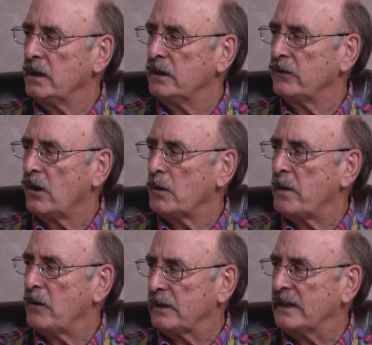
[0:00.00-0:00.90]
it's all
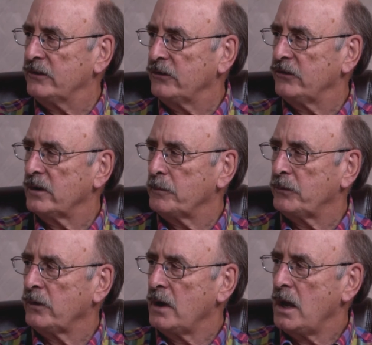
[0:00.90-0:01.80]
about
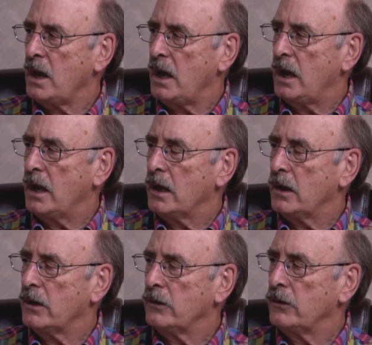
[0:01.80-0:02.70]
relationships,
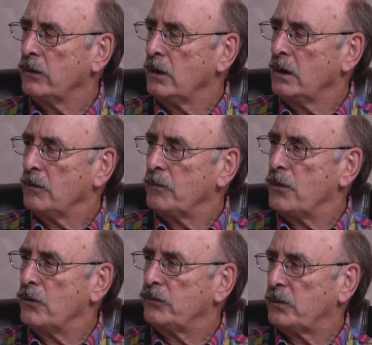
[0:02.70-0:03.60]
and those